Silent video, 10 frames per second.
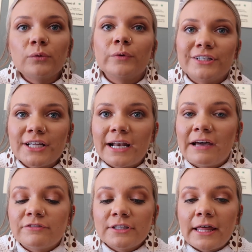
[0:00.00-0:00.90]
we're done
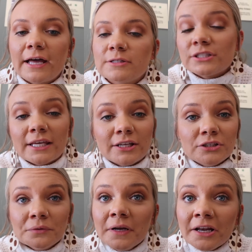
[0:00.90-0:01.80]
after that. Just
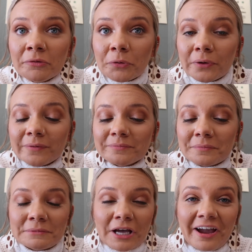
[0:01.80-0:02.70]
can't do it anymore.
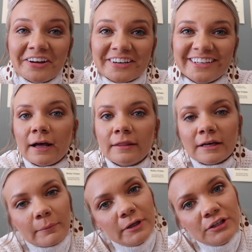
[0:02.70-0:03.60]
I'm tired. I
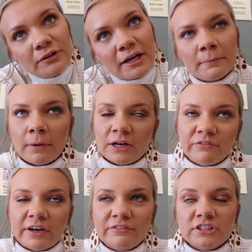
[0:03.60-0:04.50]
think I'm gonna do like a
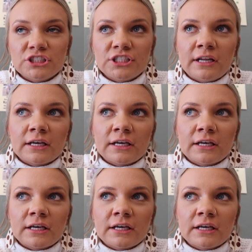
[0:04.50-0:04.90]
modified version